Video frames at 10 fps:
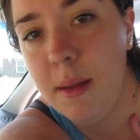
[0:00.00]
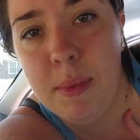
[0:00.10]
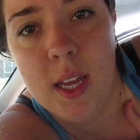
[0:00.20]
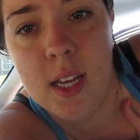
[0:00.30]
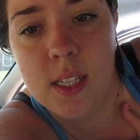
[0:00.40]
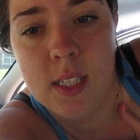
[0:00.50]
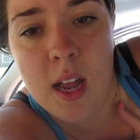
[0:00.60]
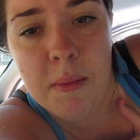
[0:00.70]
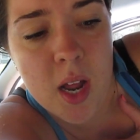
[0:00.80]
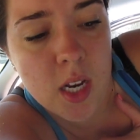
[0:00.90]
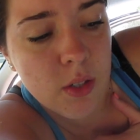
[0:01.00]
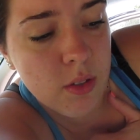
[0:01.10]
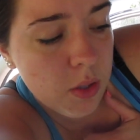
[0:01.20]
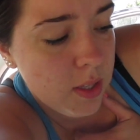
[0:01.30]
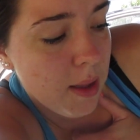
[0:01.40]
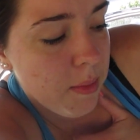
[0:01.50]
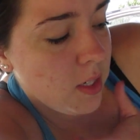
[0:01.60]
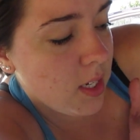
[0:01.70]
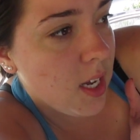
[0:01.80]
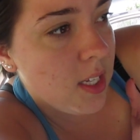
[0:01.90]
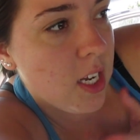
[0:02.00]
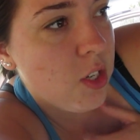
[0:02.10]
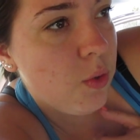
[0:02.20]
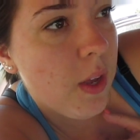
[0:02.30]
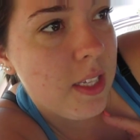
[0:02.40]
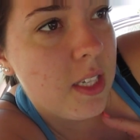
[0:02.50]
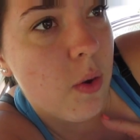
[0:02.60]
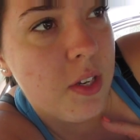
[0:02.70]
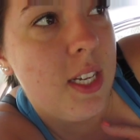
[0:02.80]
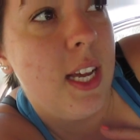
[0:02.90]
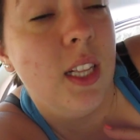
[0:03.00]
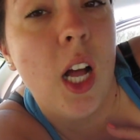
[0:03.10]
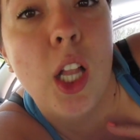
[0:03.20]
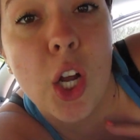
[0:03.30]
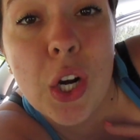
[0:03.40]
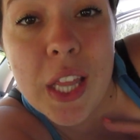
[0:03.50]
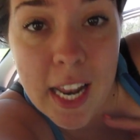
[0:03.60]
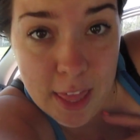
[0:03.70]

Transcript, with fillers: it because I'm not doing this without music because I just realized it's going to take a lot longer than I